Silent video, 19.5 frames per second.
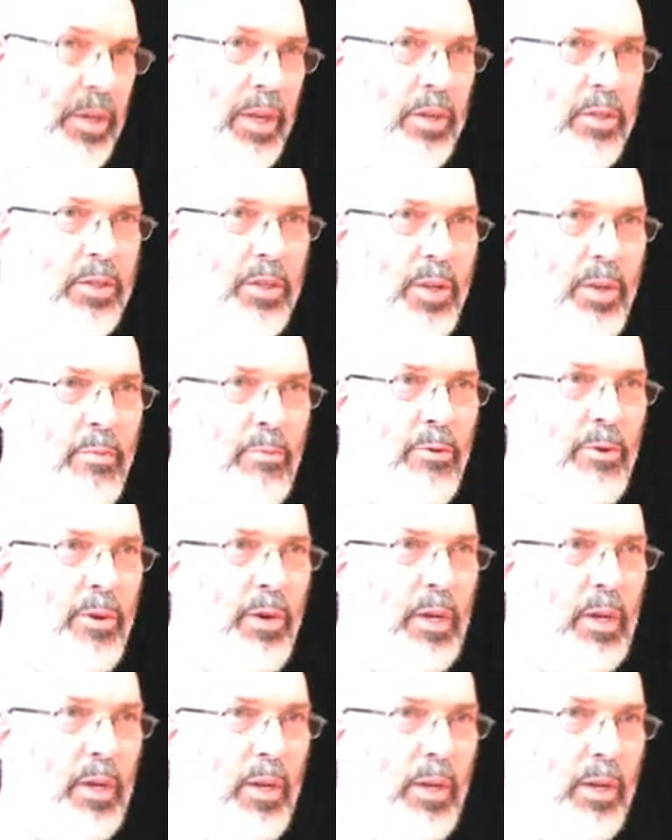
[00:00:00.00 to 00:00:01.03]
does seem
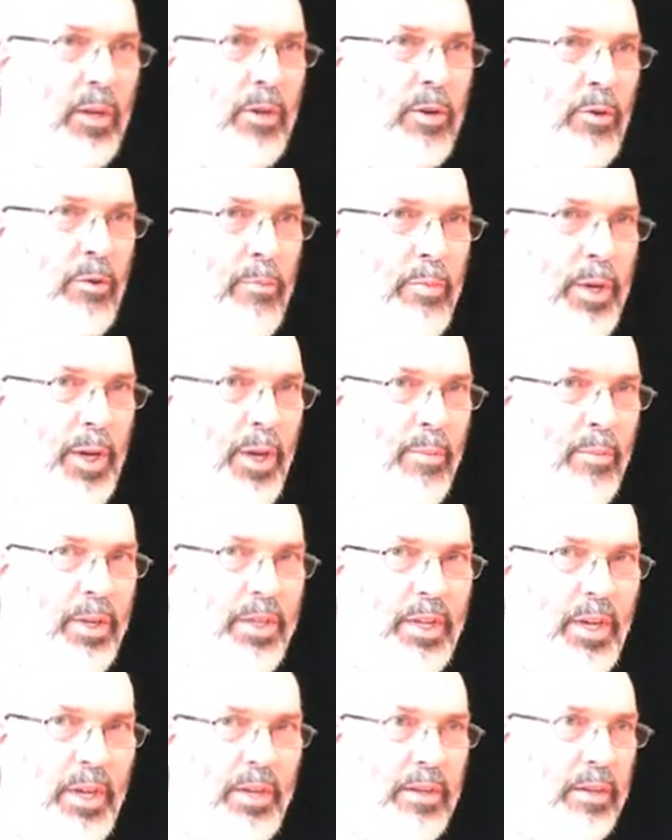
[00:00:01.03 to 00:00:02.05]
very clearly to have been
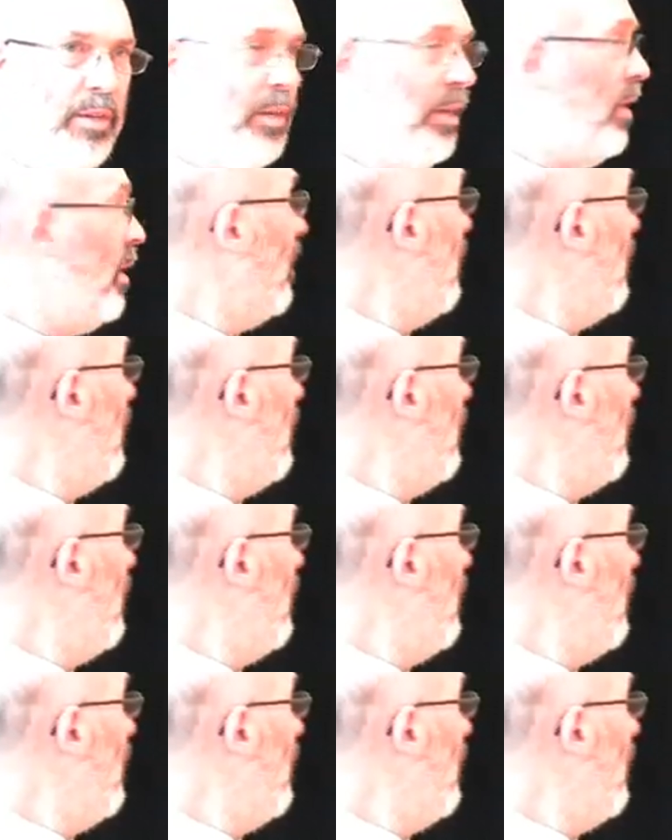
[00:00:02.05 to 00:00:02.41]
imitated.